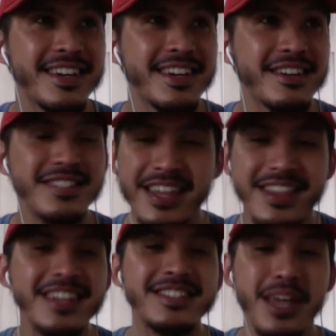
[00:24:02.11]
because I
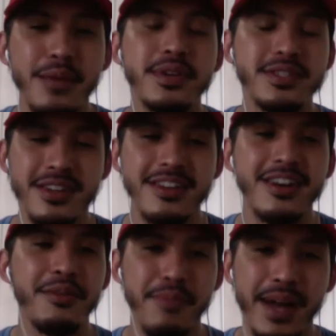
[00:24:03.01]
think Skeppy's gonna
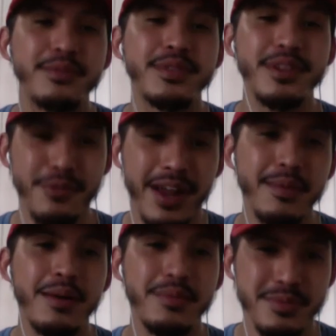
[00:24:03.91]
come back with a grime
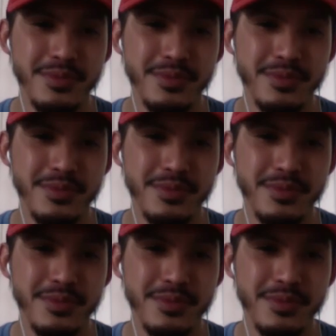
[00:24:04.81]
album